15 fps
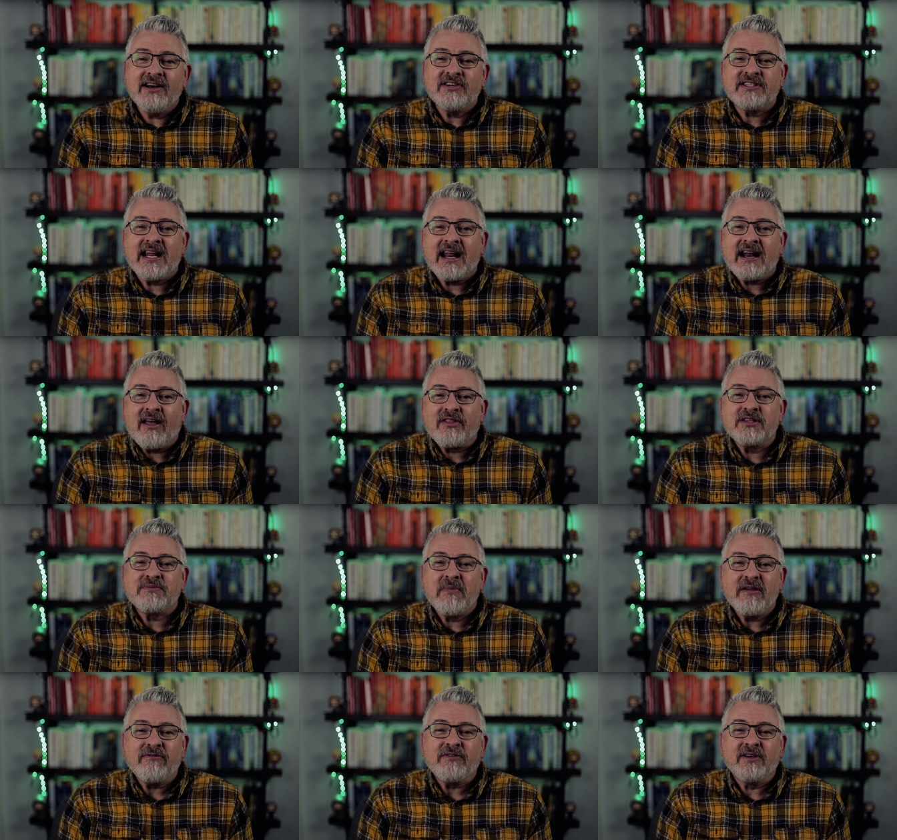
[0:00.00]
understand how
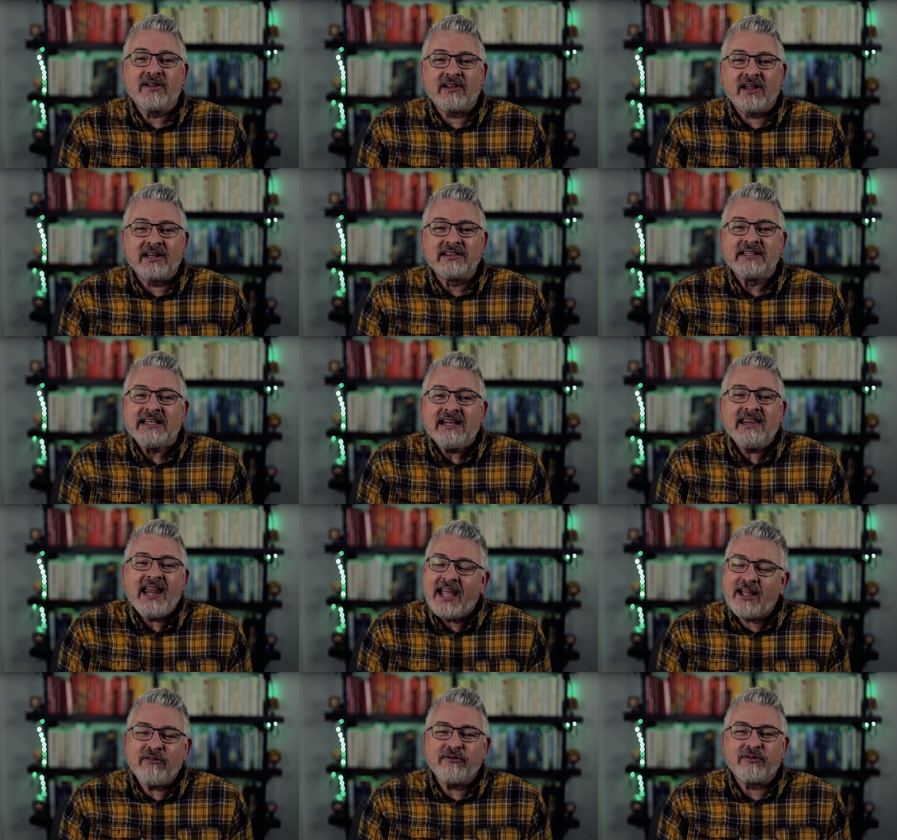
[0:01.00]
this may feel a little
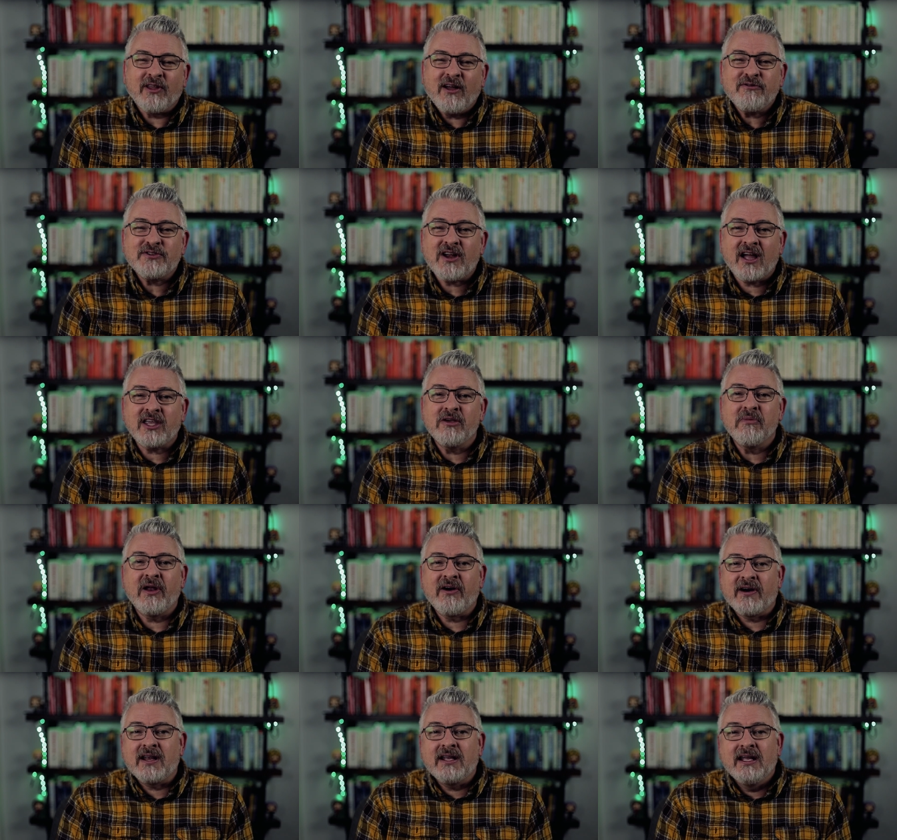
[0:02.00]
like a fluff
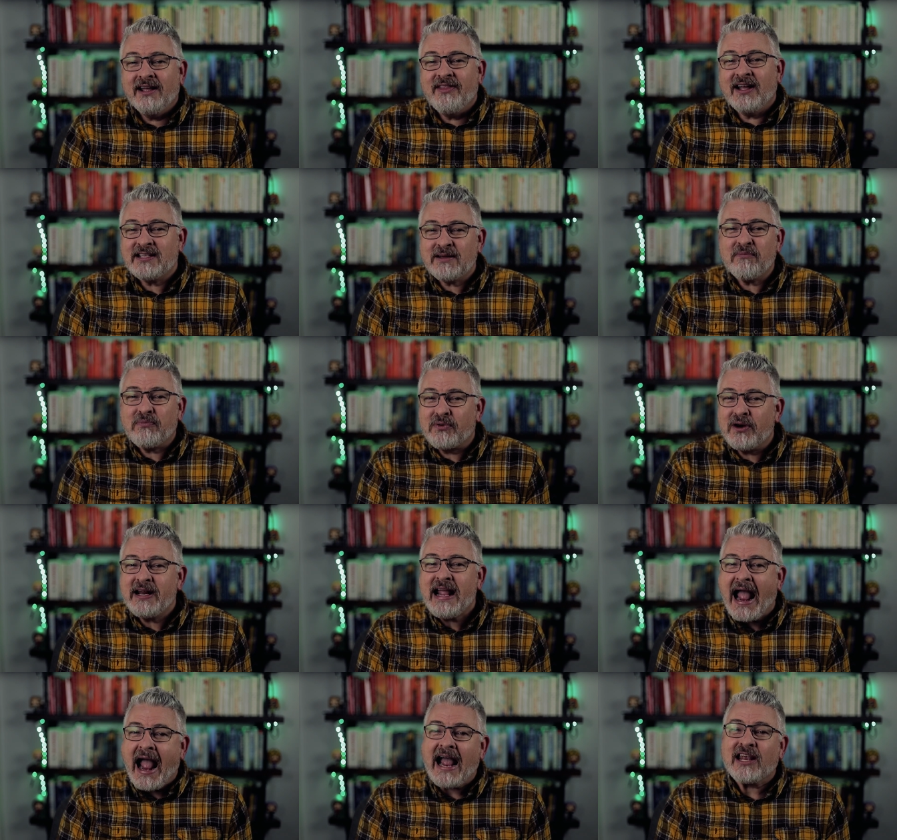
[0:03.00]
documentary. And that's a
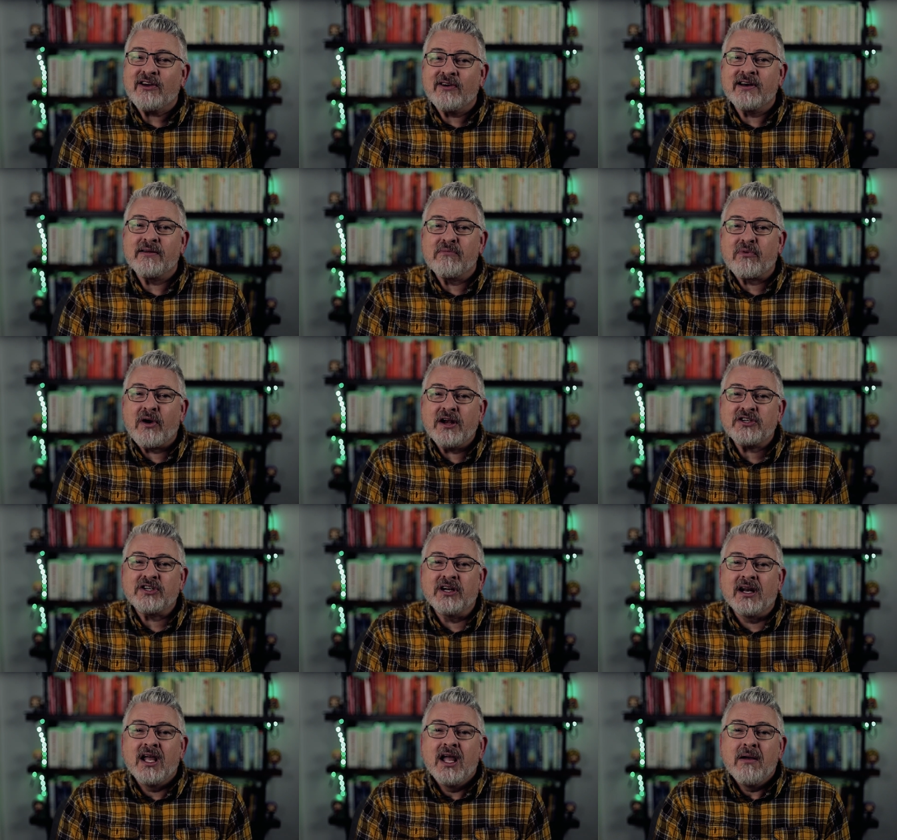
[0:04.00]
pretty accurate
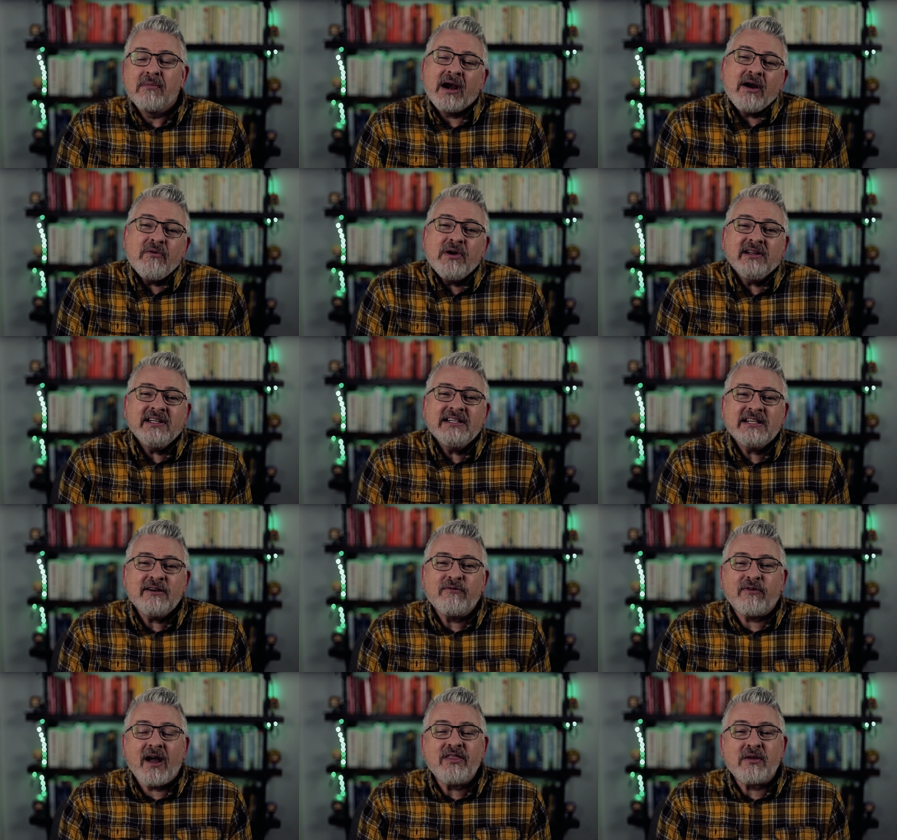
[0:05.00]
impression, but I really
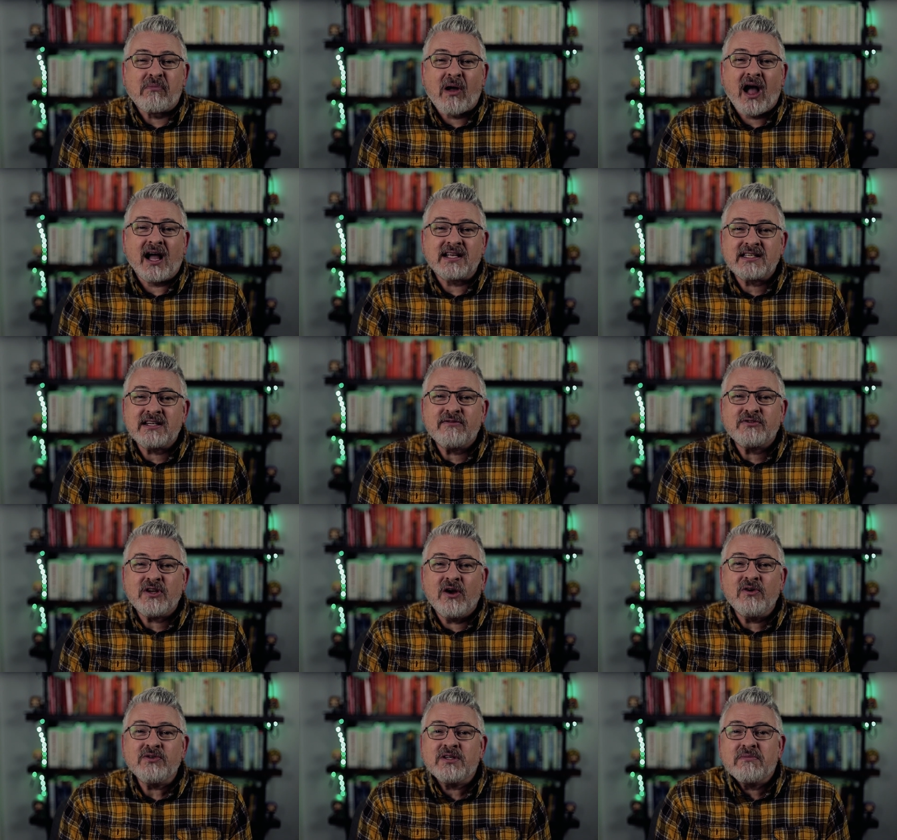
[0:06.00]
did find the positive
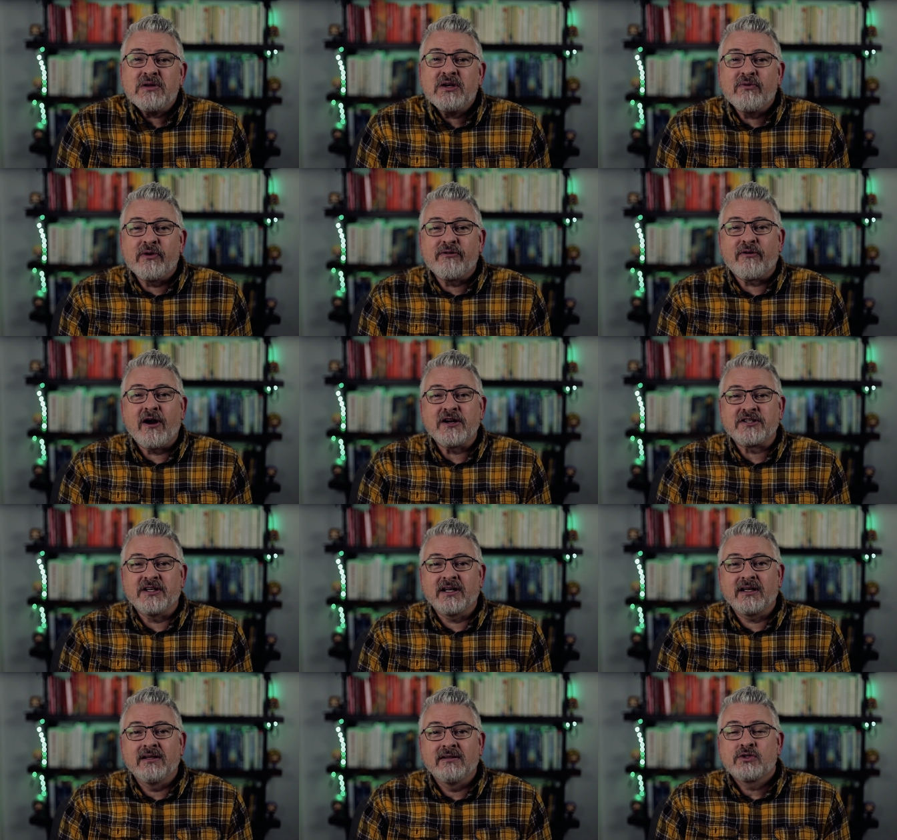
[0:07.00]
tone to be
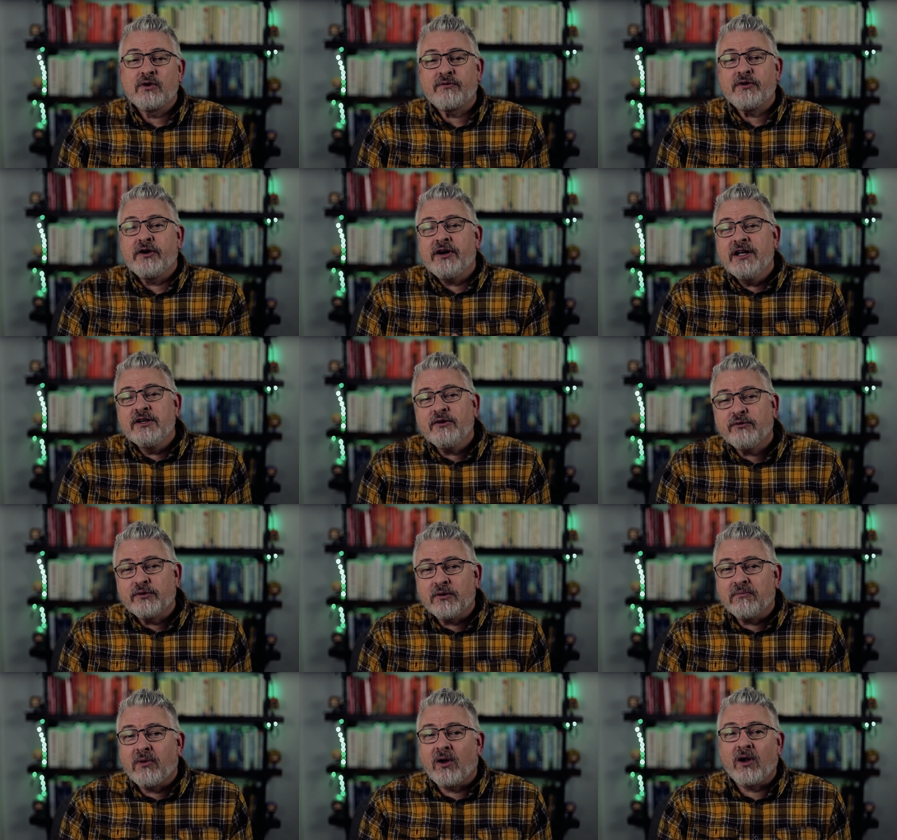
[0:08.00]
refreshing. So if you're into
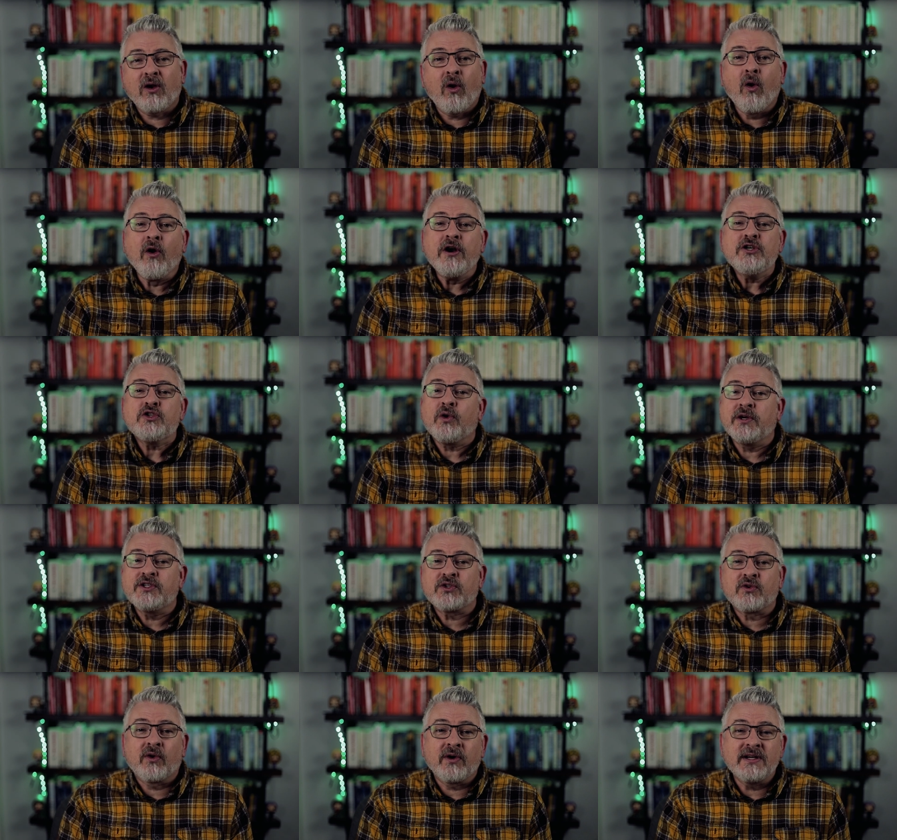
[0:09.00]
football or enjoy
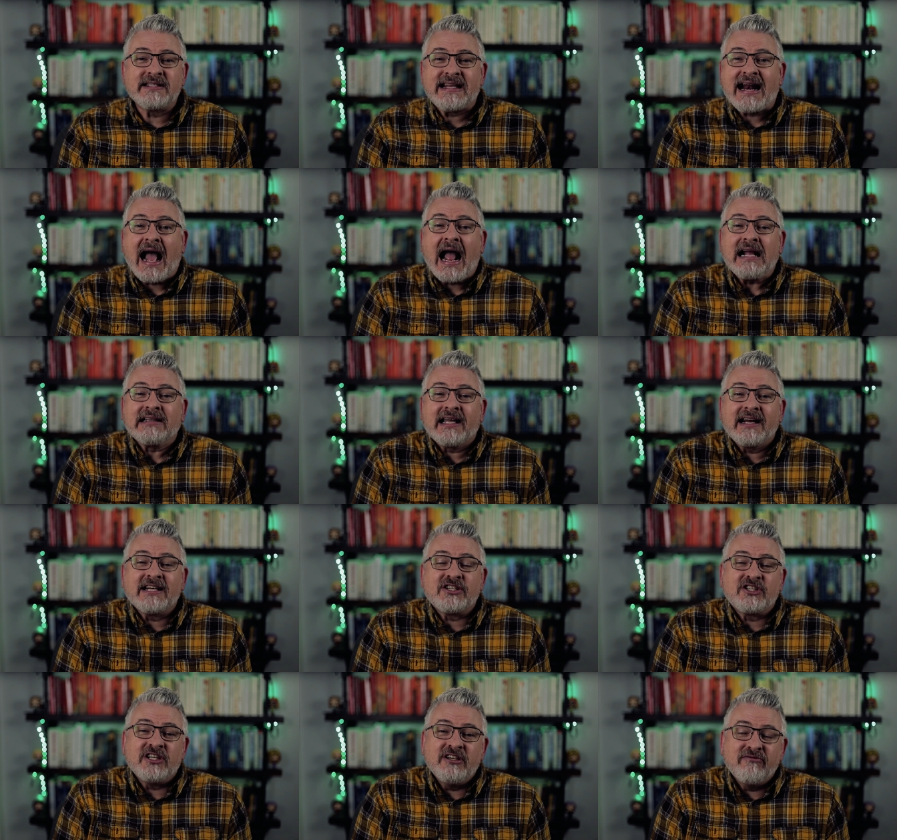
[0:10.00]
stories that highlight
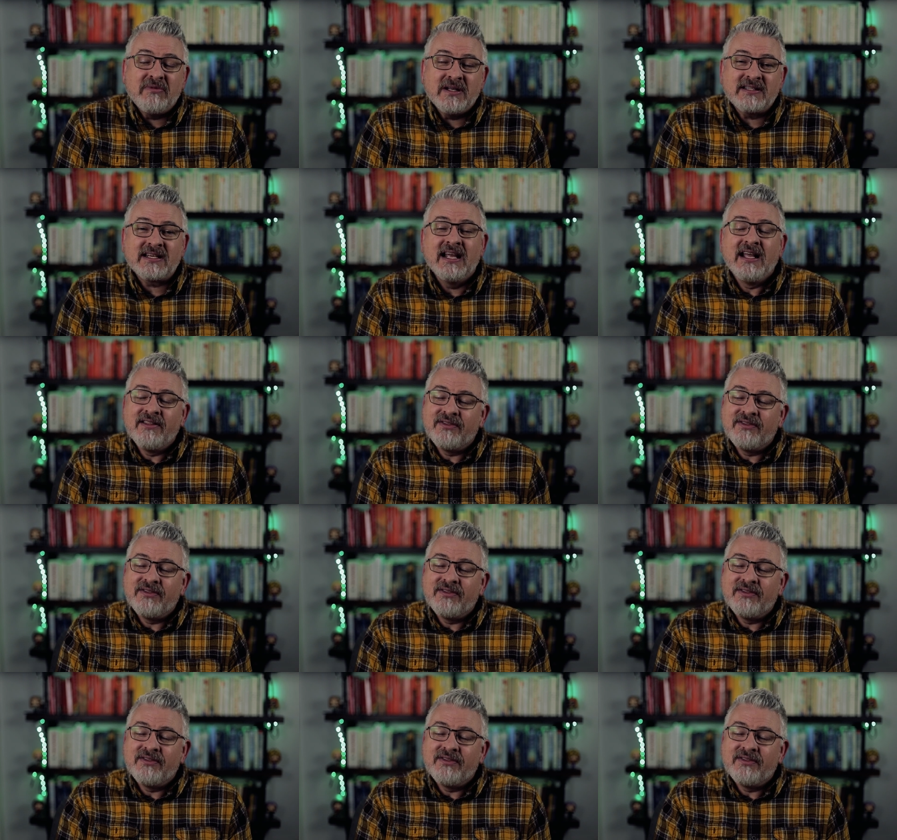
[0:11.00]
achievements,